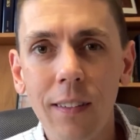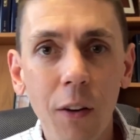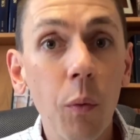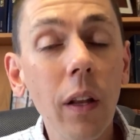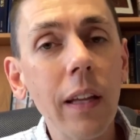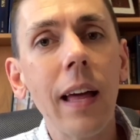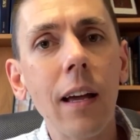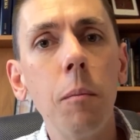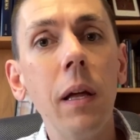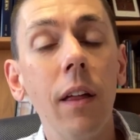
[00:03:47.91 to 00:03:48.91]
And really, that
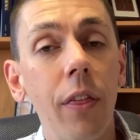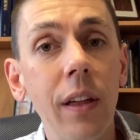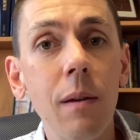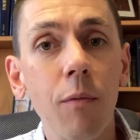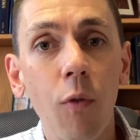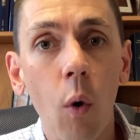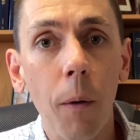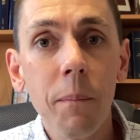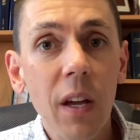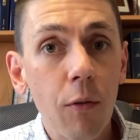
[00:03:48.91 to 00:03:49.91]
could be a theme for,
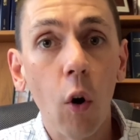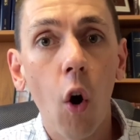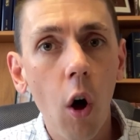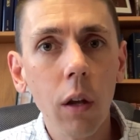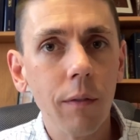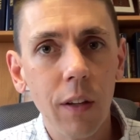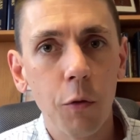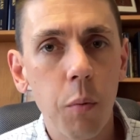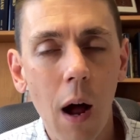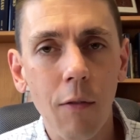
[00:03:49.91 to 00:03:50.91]
for all of this
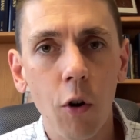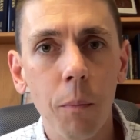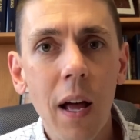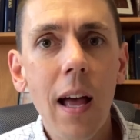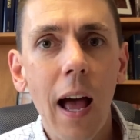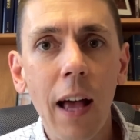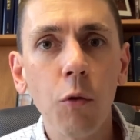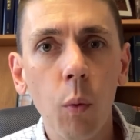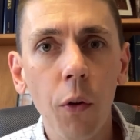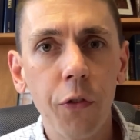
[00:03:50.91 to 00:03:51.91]
proverb, as
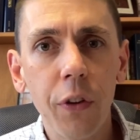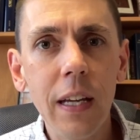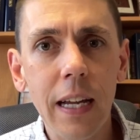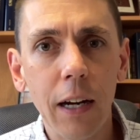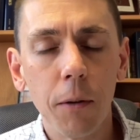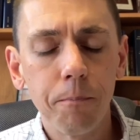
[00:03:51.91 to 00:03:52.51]
we'll see here.